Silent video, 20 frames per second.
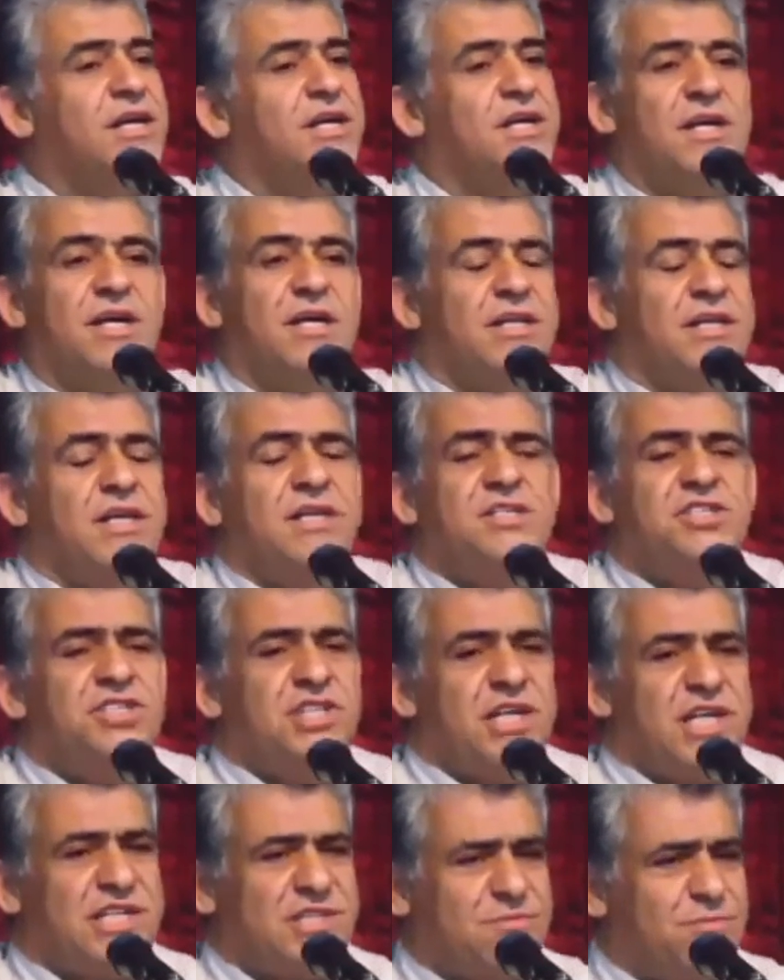Then she
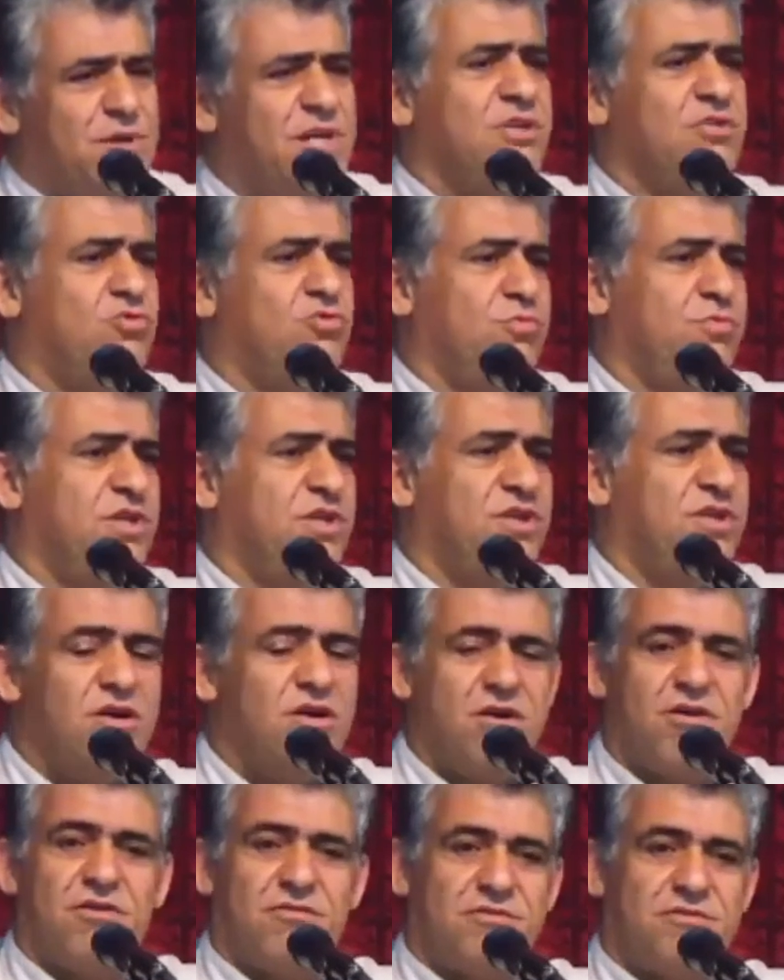explained to me, no,
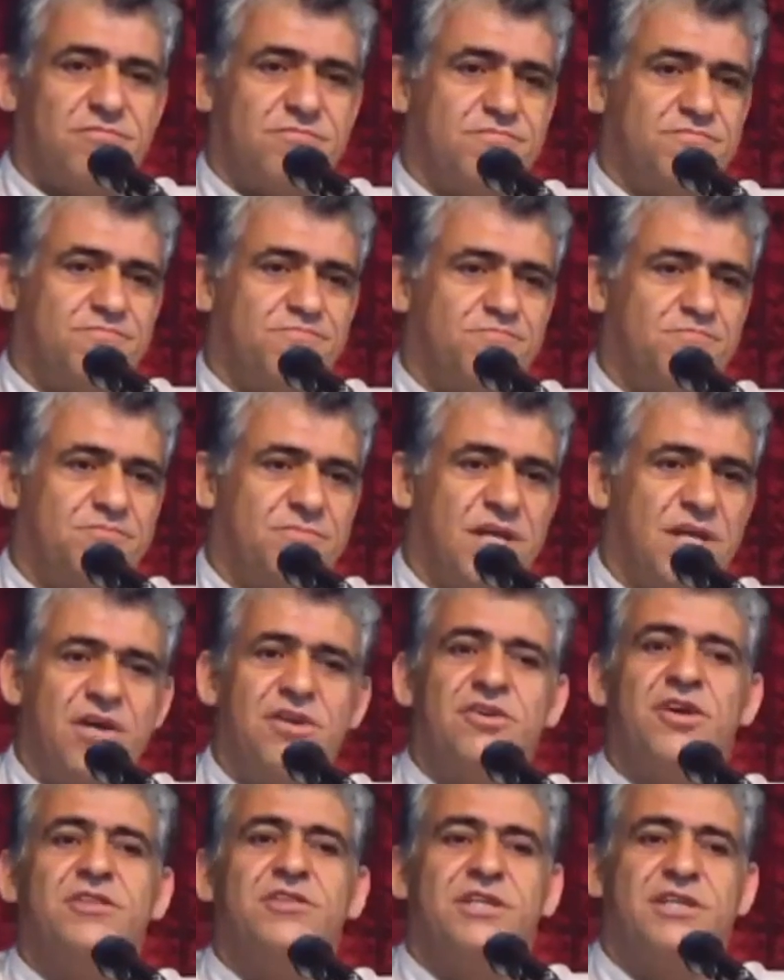they are not
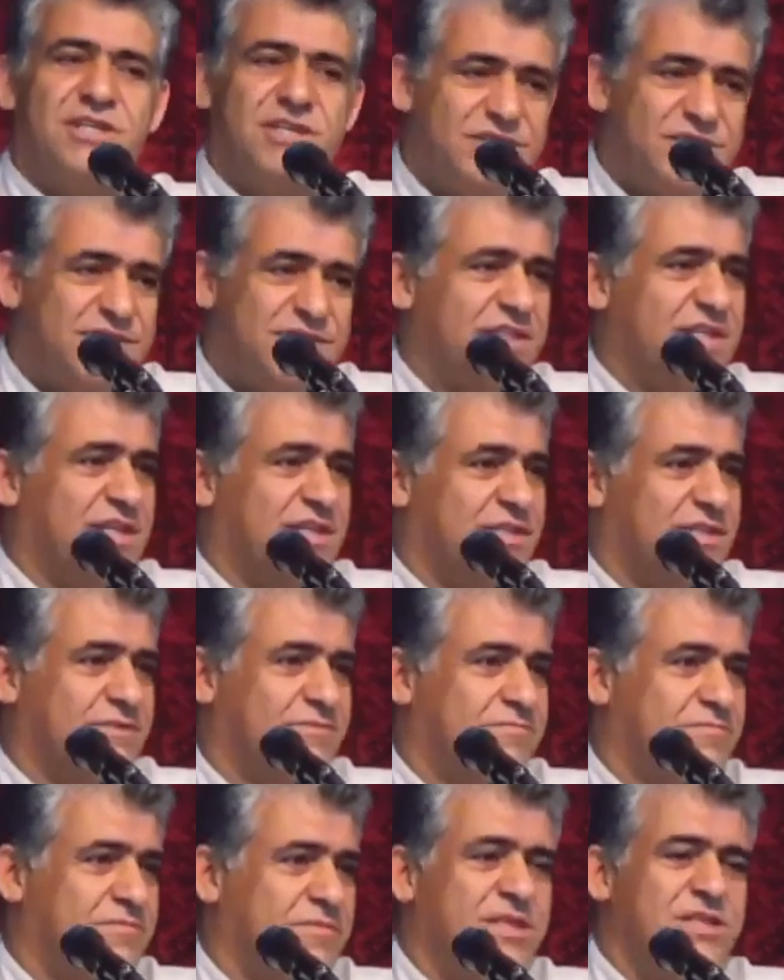Christian.
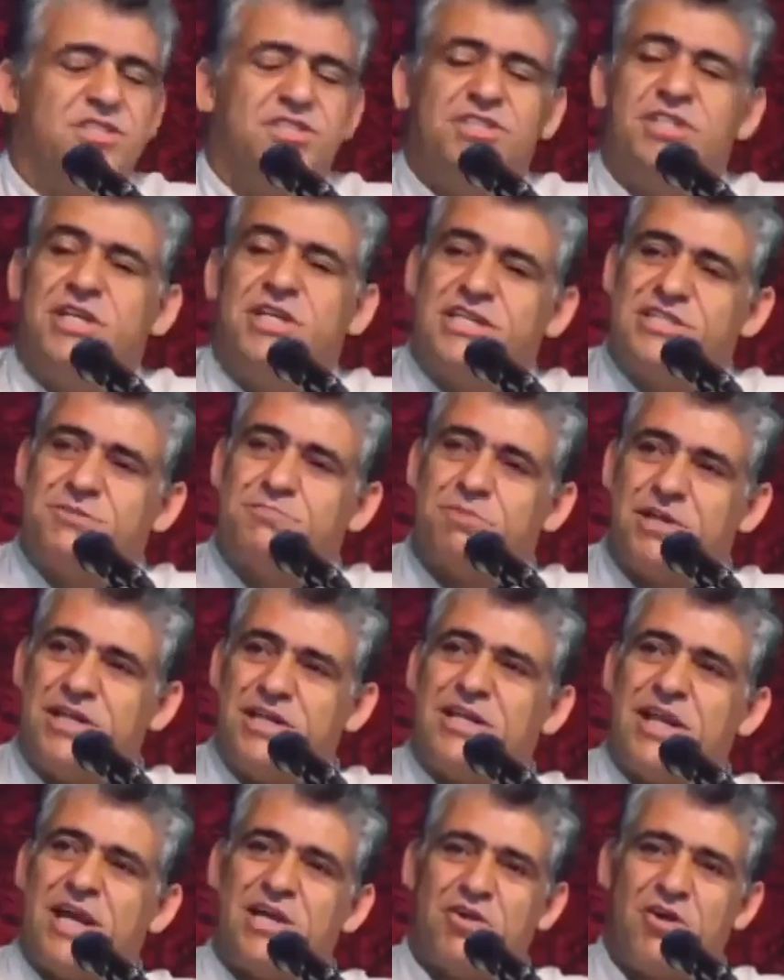Then she explained,
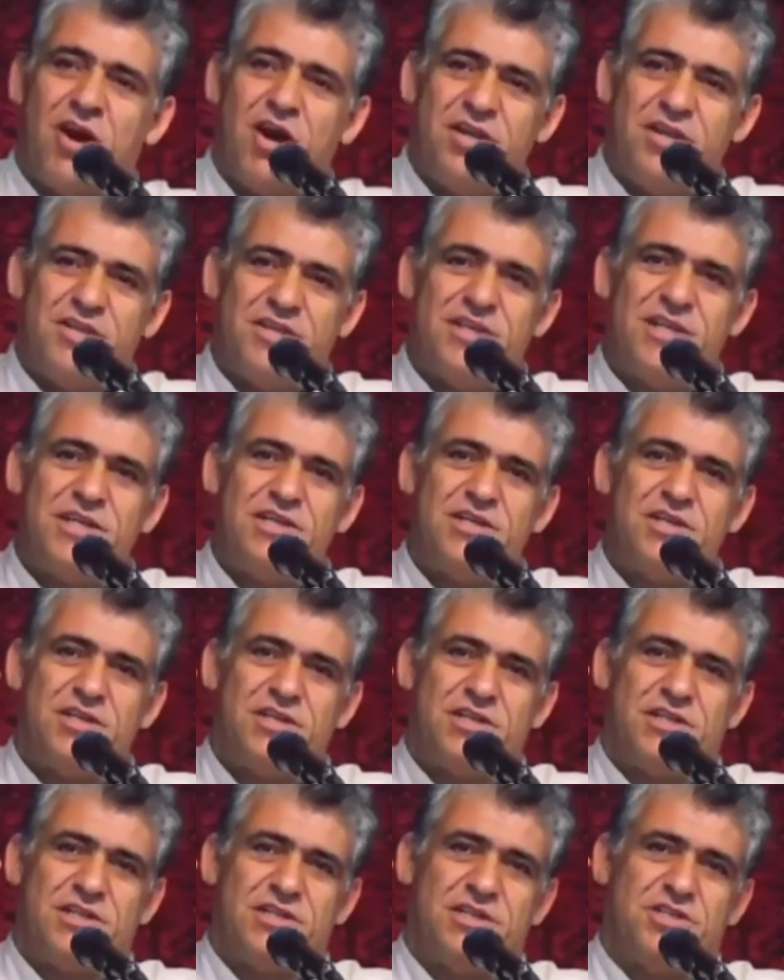and I think
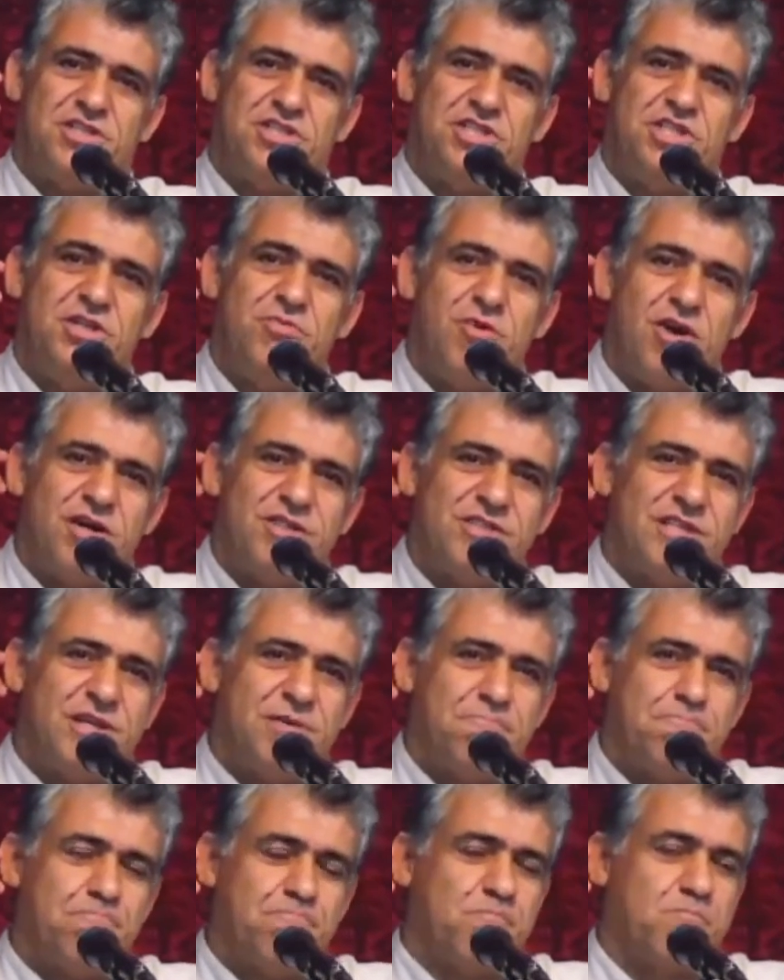she was a
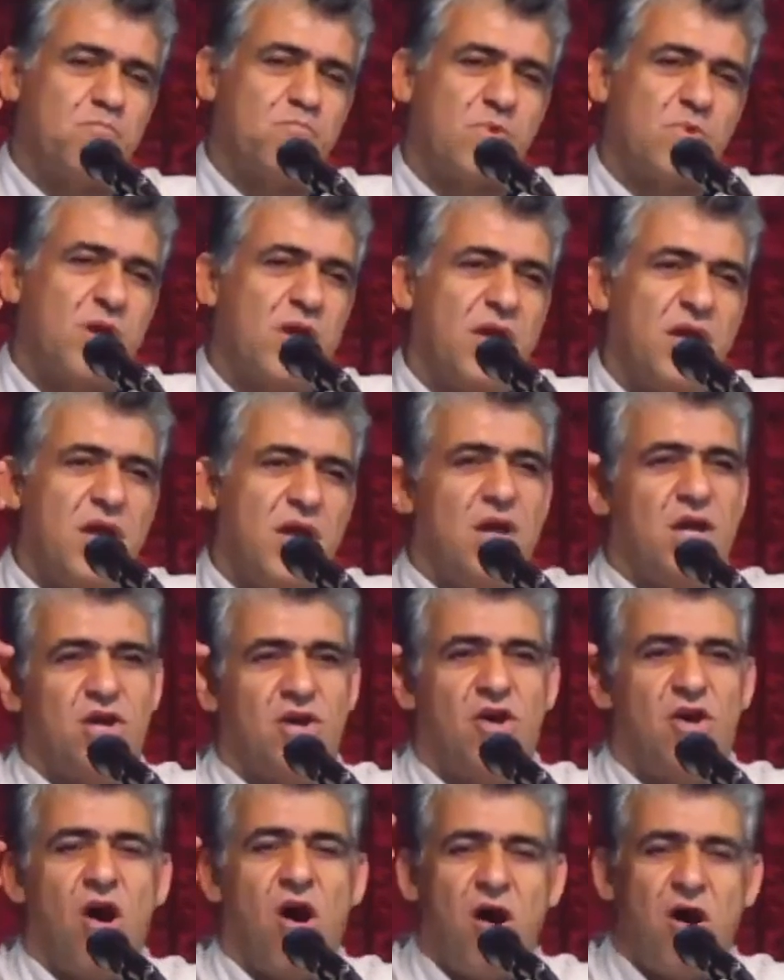
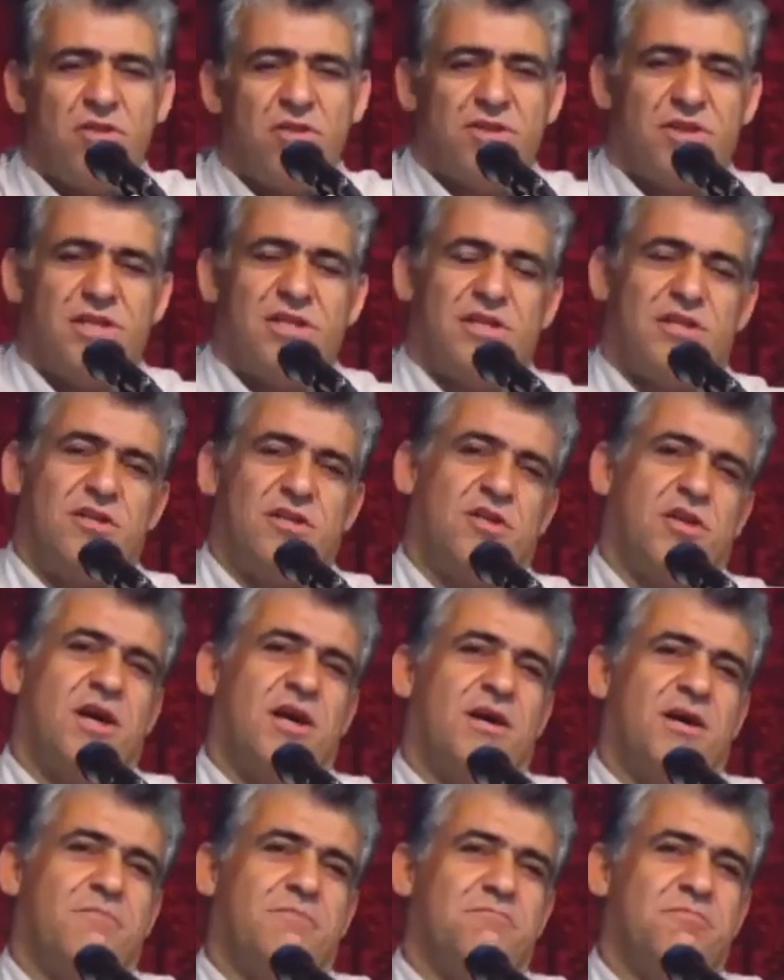God, uh,
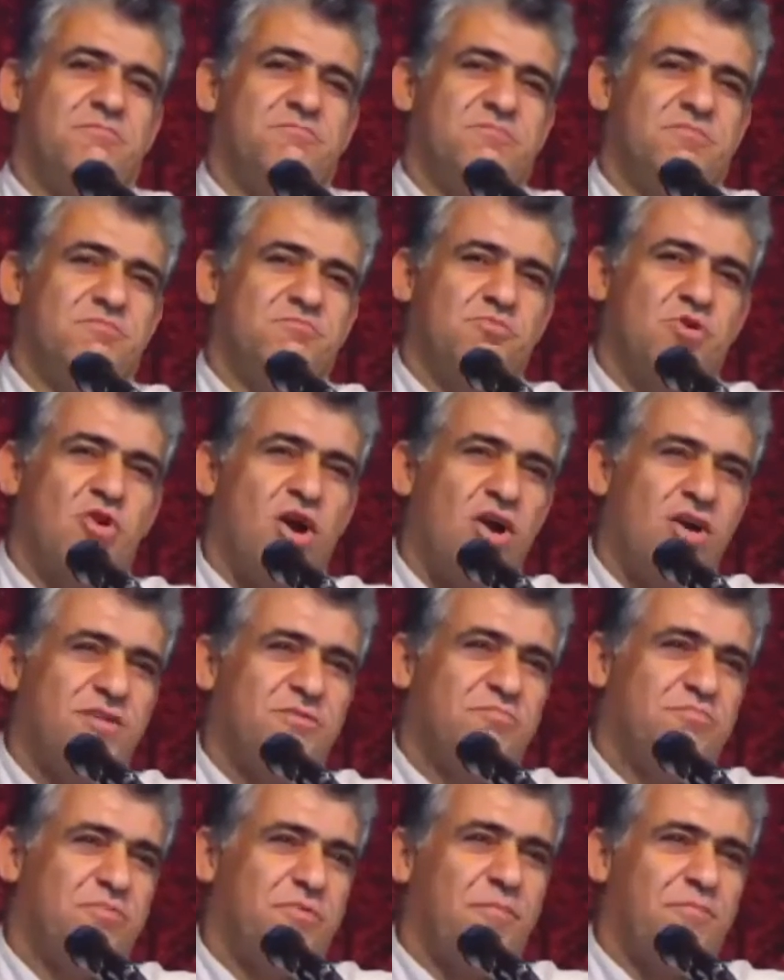God
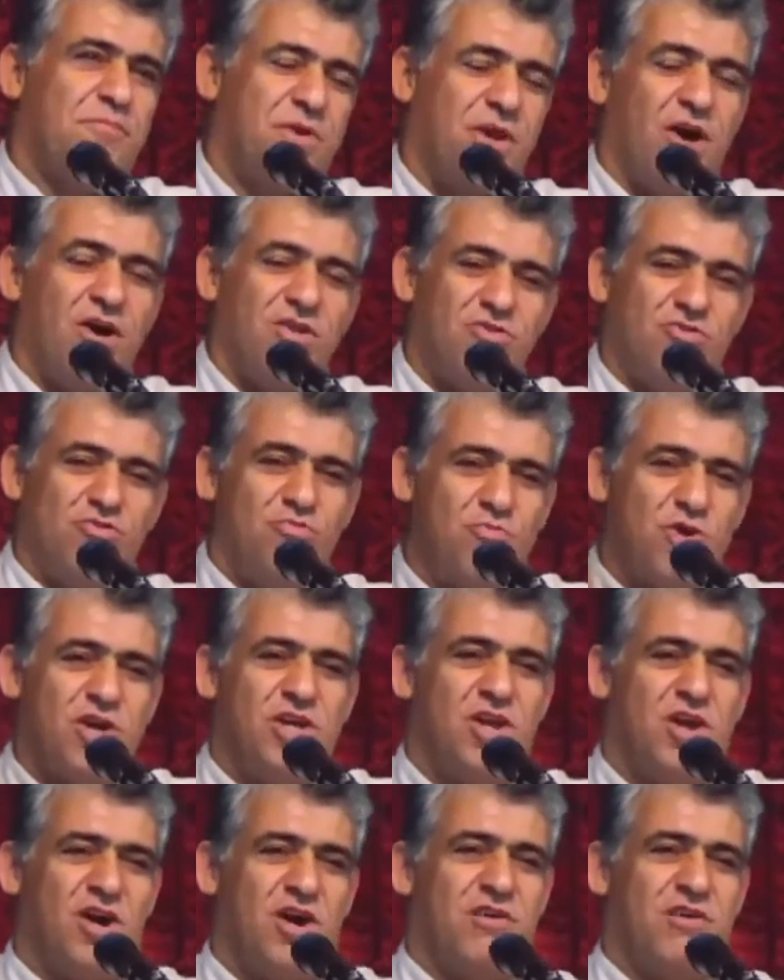plan to my life.